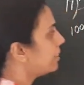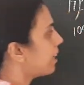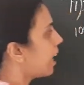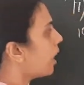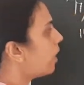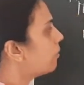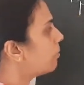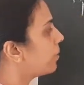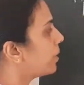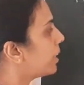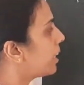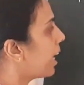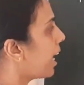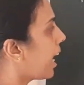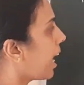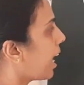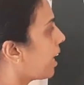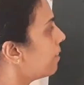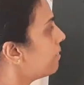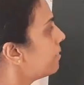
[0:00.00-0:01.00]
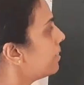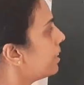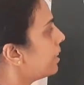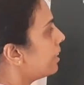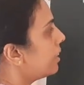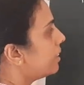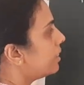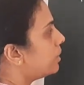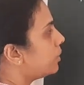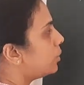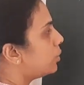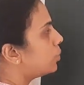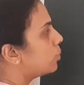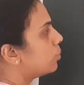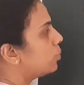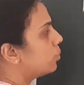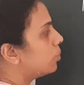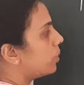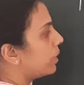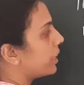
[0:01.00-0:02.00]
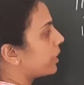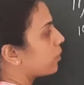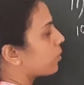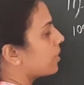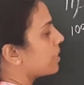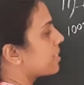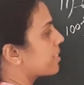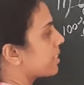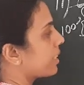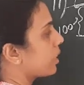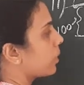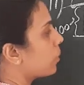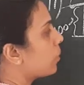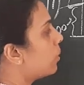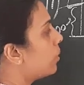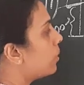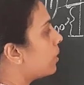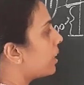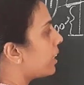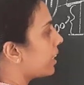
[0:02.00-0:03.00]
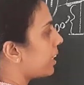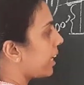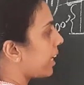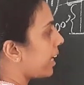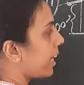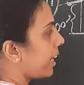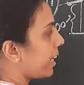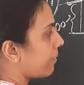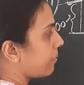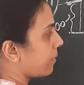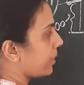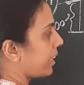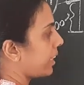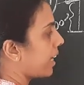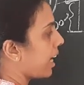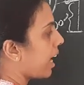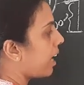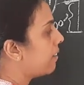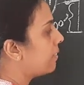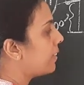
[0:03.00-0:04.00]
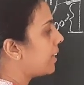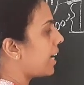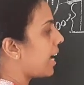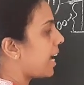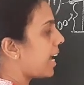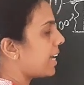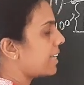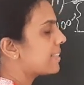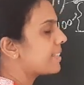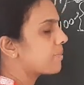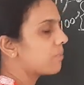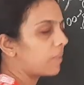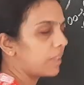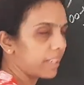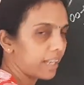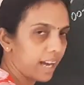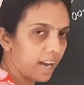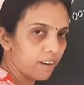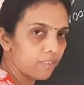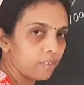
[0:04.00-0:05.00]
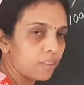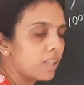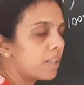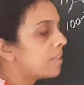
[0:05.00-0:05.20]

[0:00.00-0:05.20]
now we have u equals 0, a we have, s we have.